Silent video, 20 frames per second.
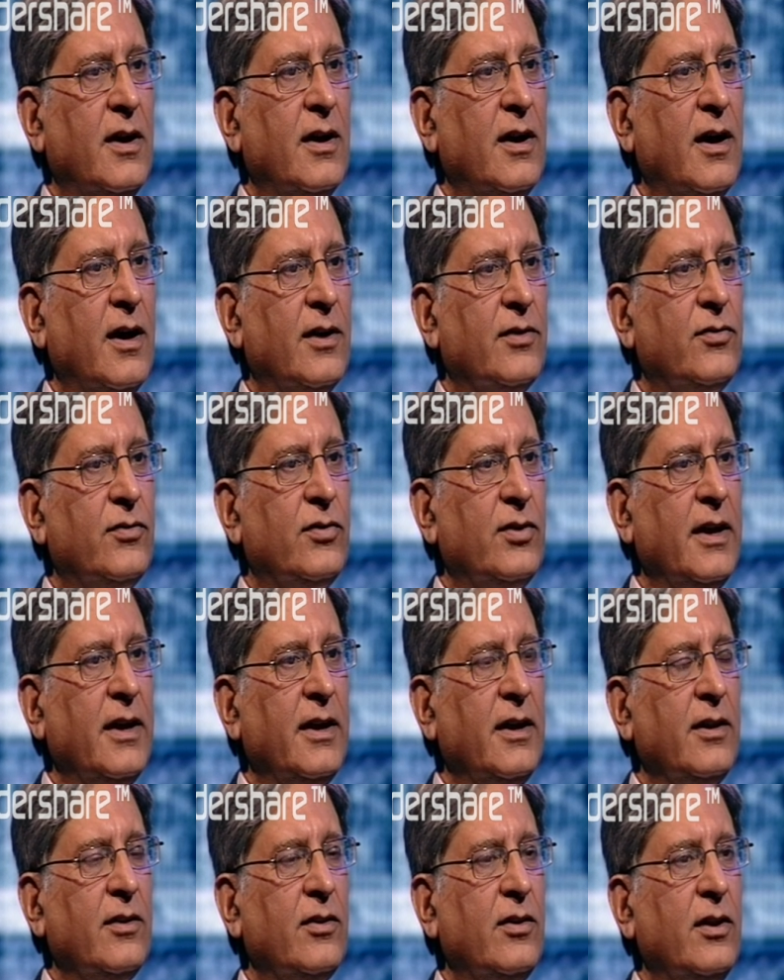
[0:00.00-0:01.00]

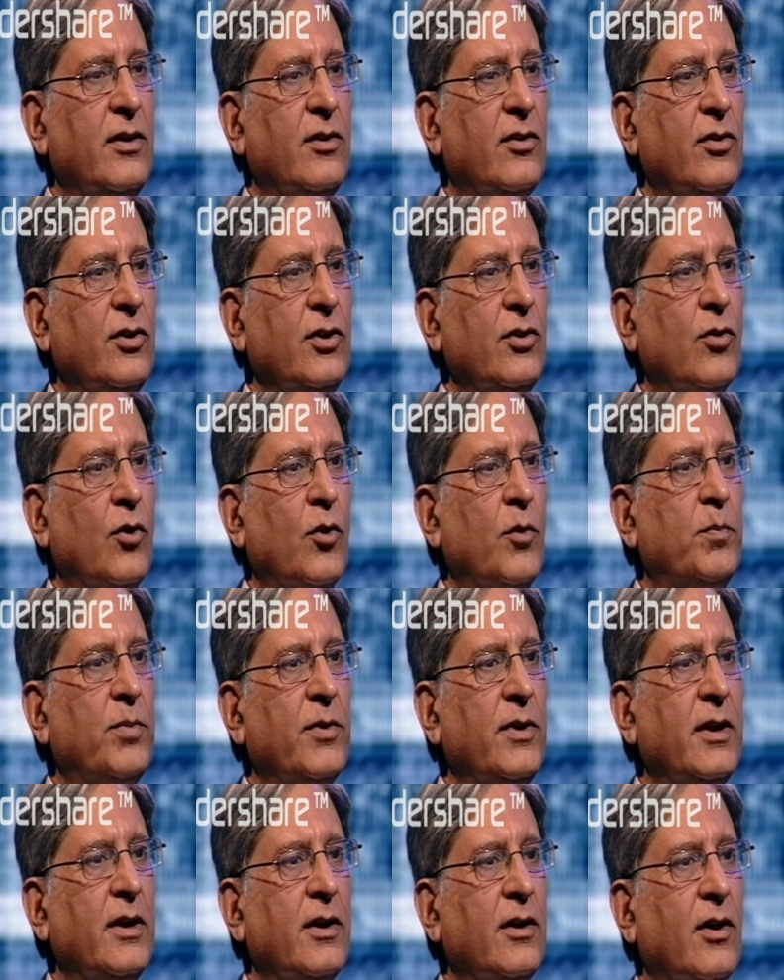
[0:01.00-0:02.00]
seeking the
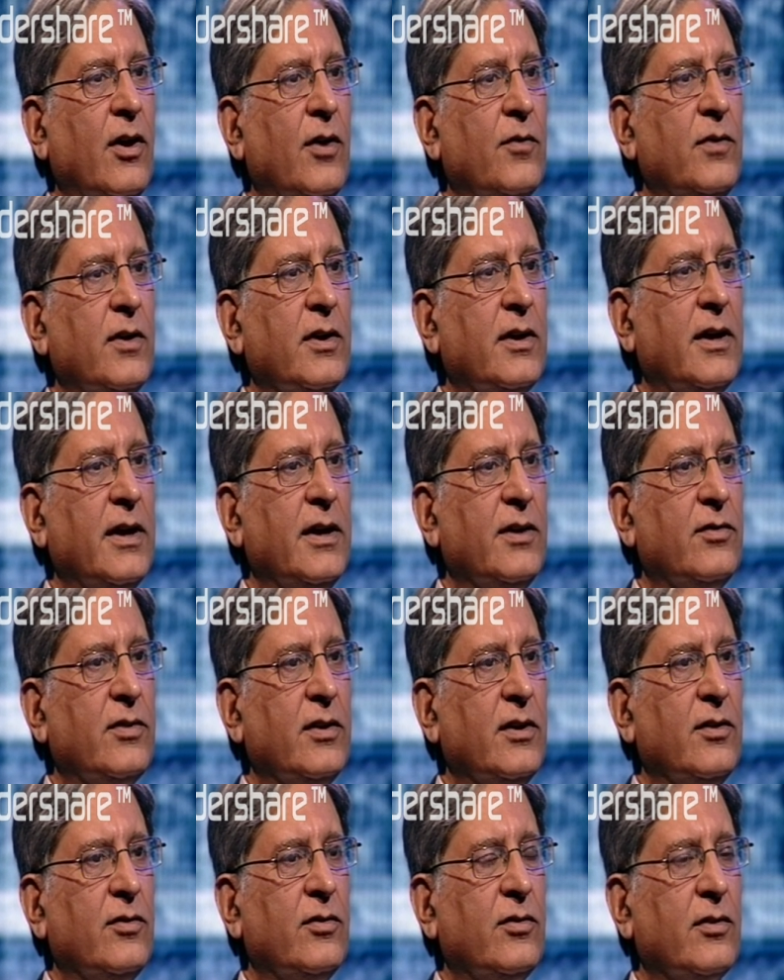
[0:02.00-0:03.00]
reopening of the
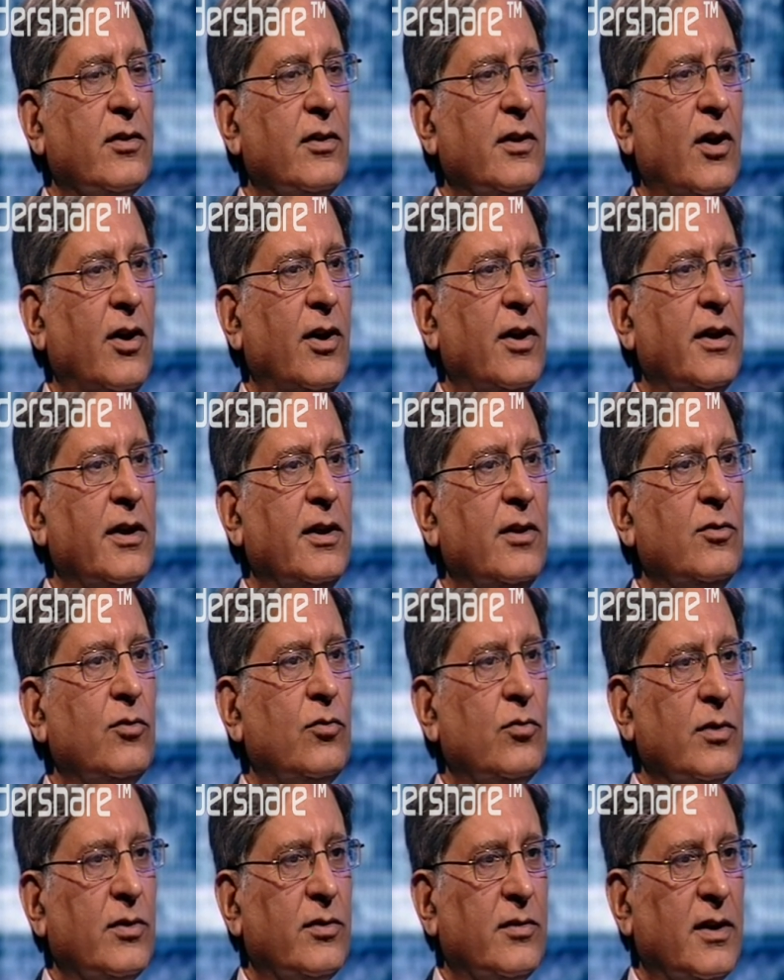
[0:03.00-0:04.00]
cases in
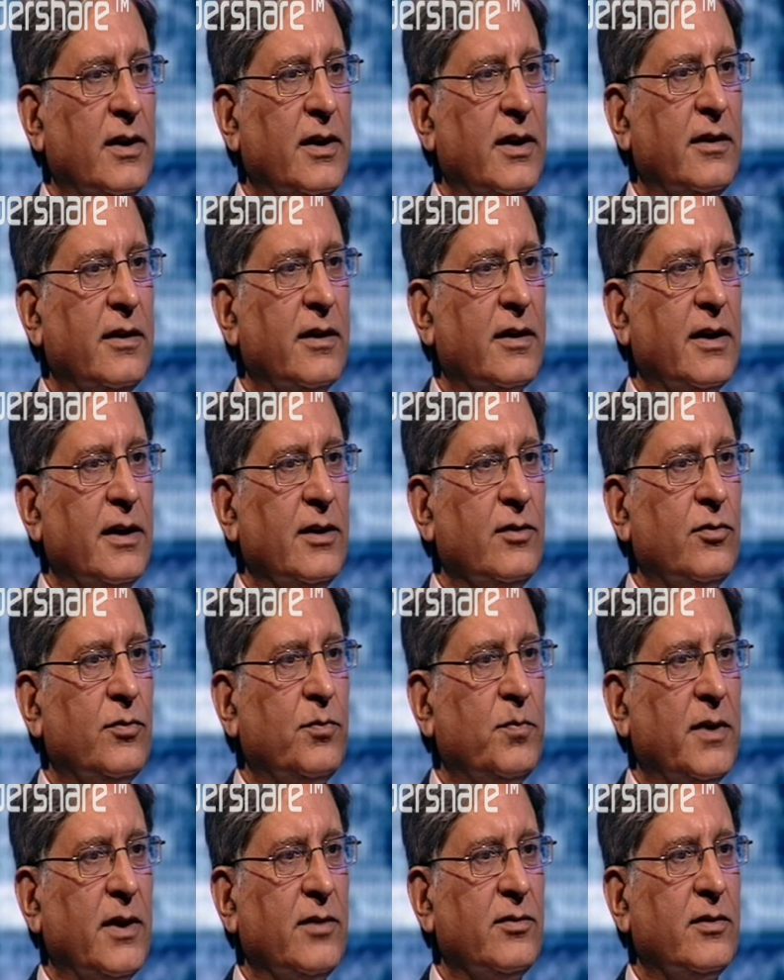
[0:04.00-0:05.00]
Switzerland against
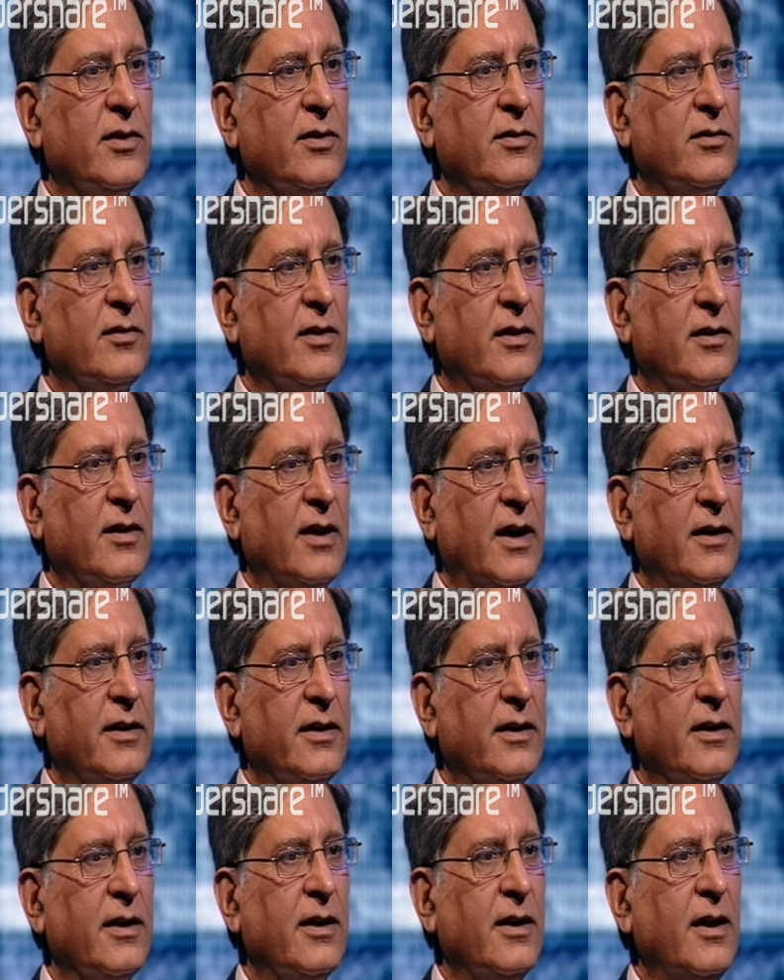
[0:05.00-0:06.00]
President Zardari.